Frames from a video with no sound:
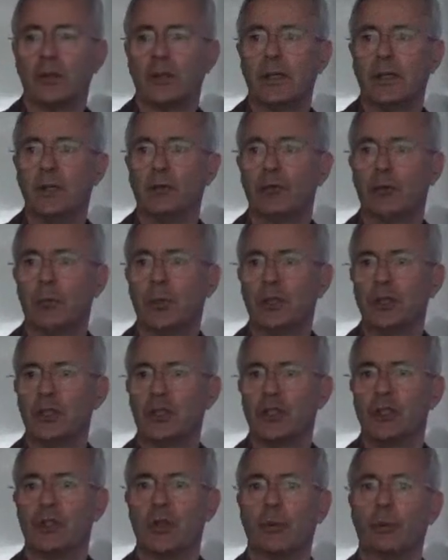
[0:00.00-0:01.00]

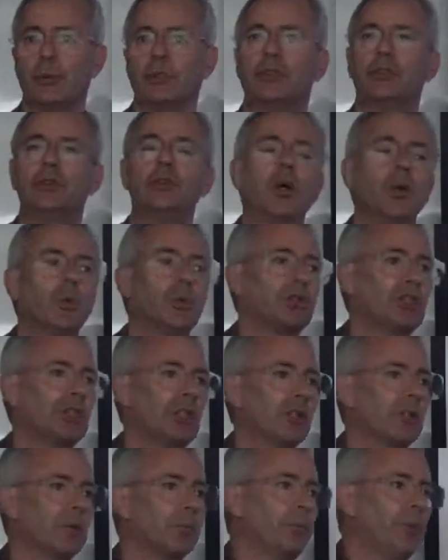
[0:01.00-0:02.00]
information that we do not wish
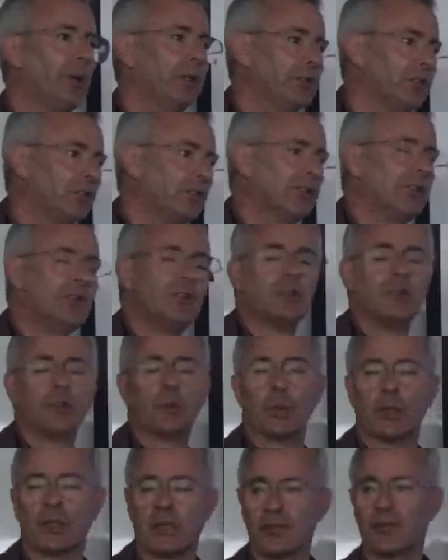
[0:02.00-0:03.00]
our competitors
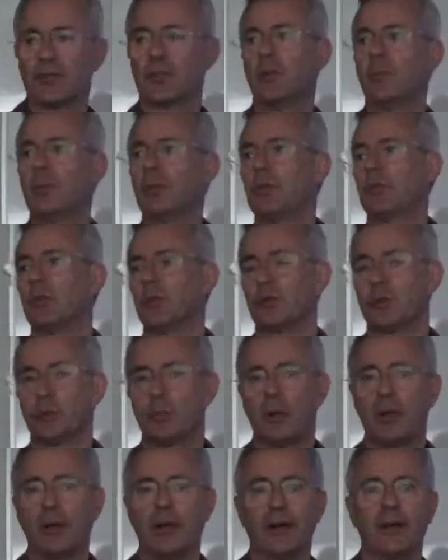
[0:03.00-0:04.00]
or customers or
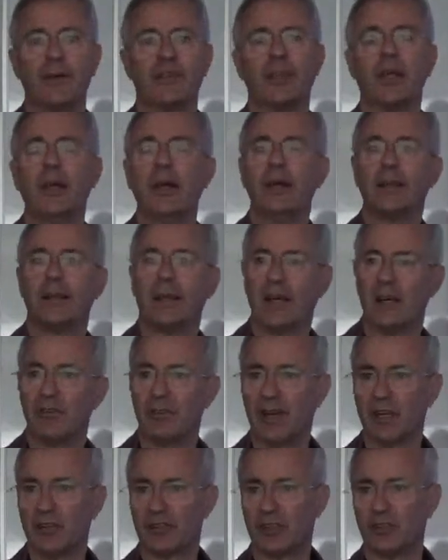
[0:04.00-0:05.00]
suppliers to have
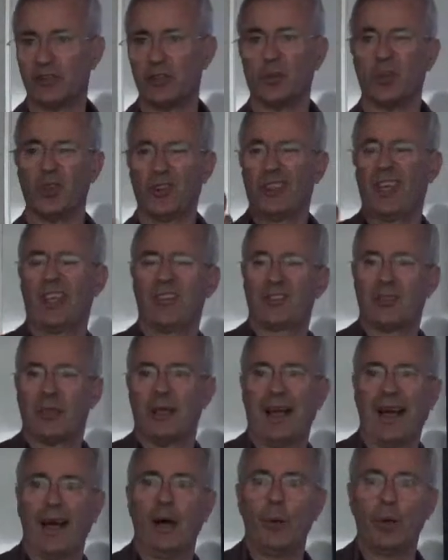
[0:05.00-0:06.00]
access to, because that's
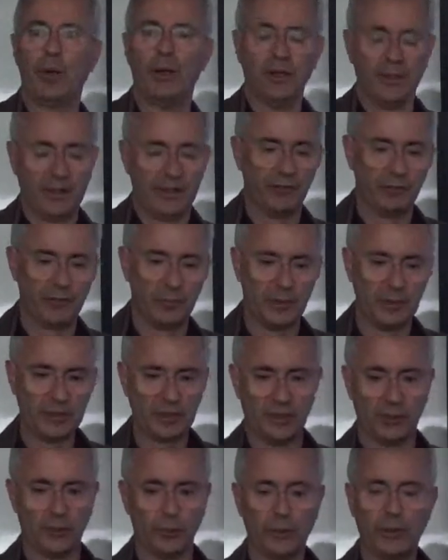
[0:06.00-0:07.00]
our
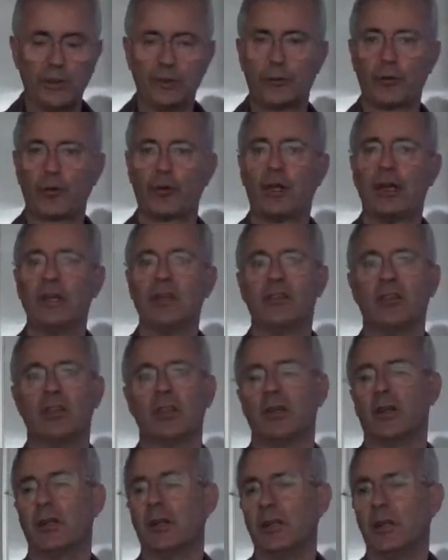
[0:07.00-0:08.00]
information that we have created.
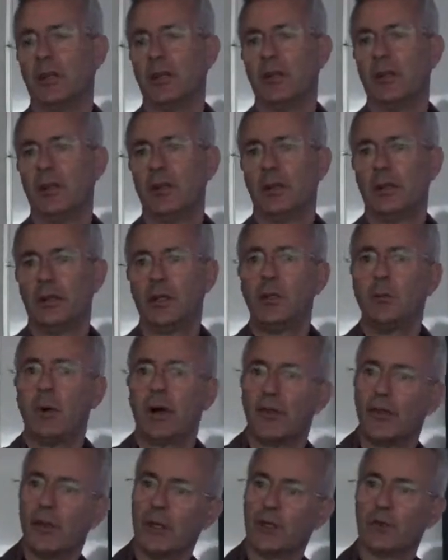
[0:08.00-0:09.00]
And you
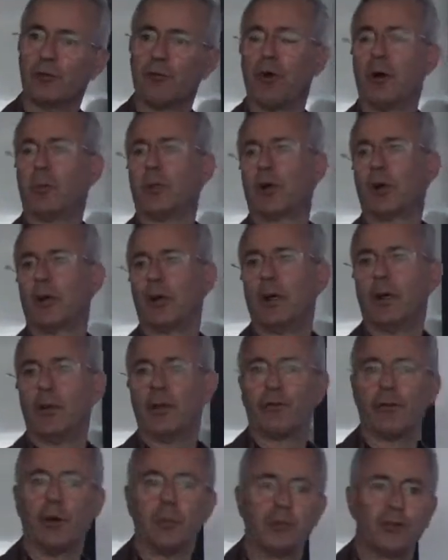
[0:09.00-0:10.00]
might think of the
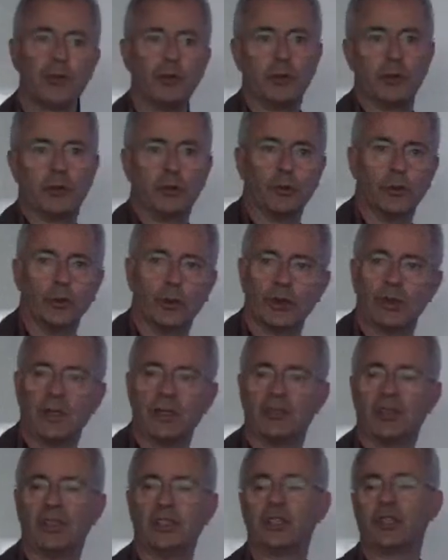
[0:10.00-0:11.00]
pharmaceutical
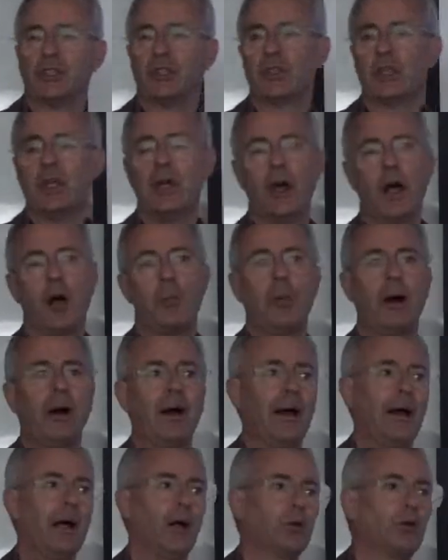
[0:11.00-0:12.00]
organizations about
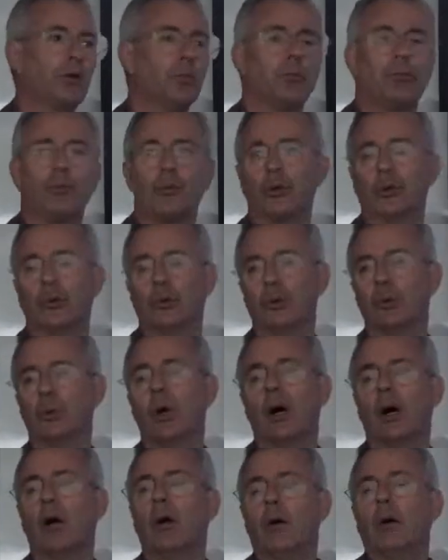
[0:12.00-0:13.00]
how to brew
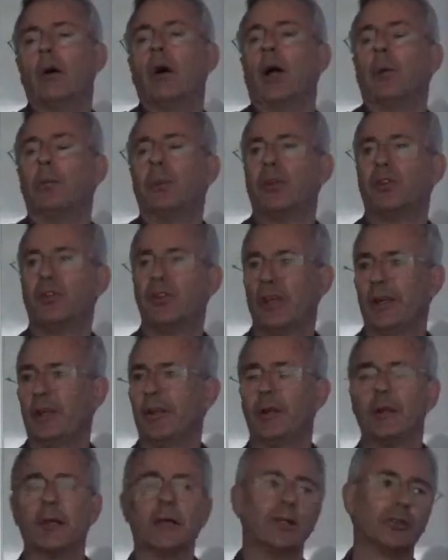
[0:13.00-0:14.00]
a
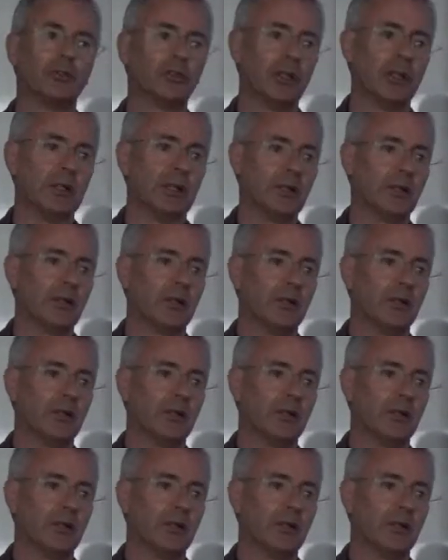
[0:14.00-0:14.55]
particular drug.